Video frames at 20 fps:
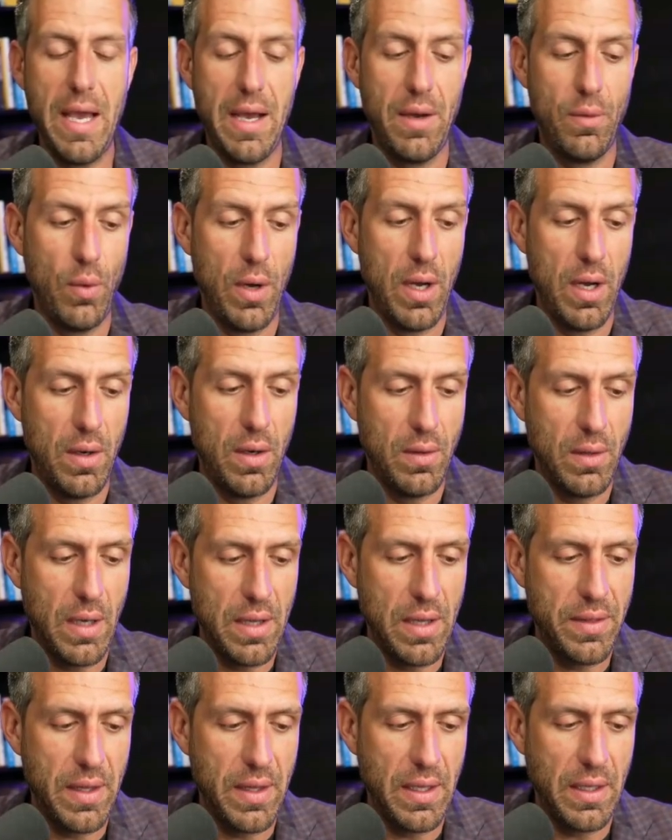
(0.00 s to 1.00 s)
well,
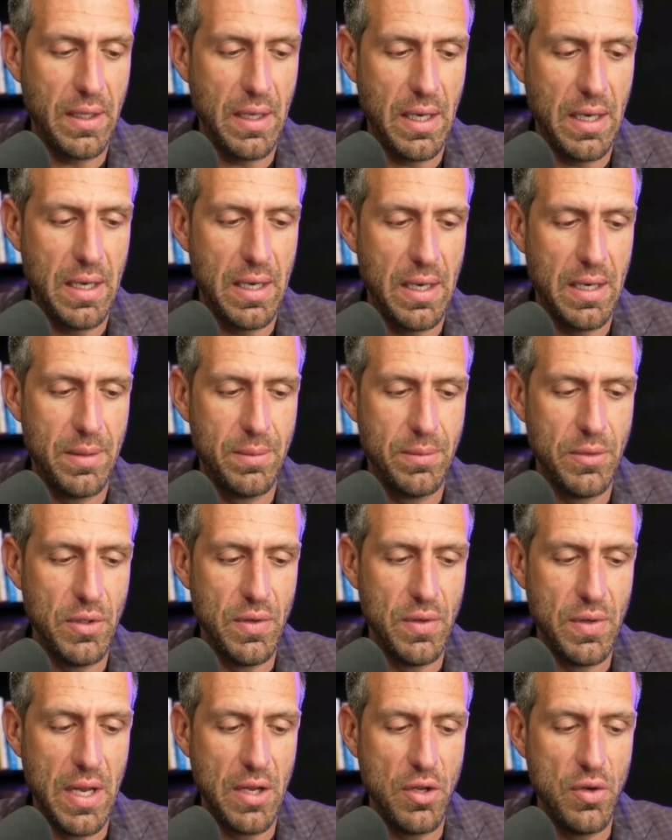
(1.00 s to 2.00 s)
I think um,
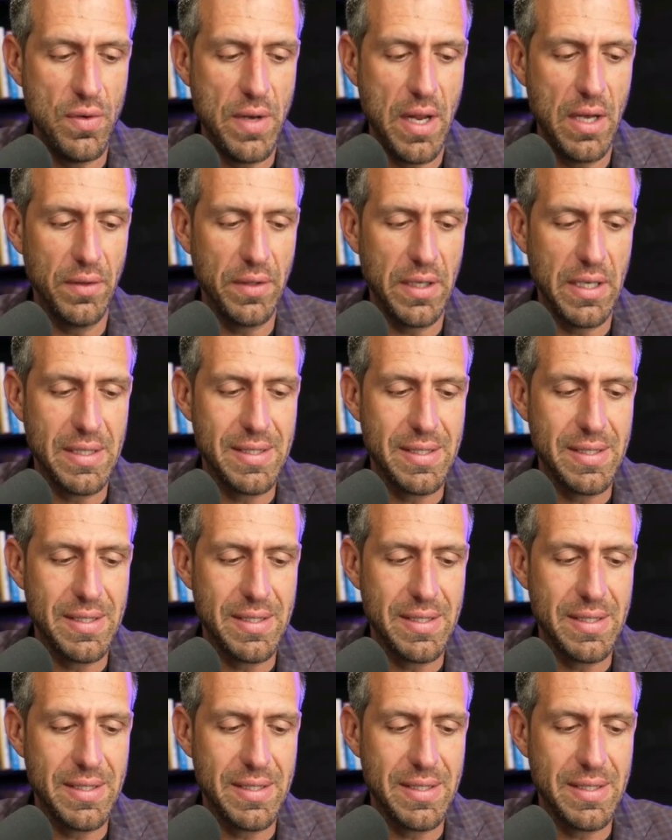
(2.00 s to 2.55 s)
you you nailed it.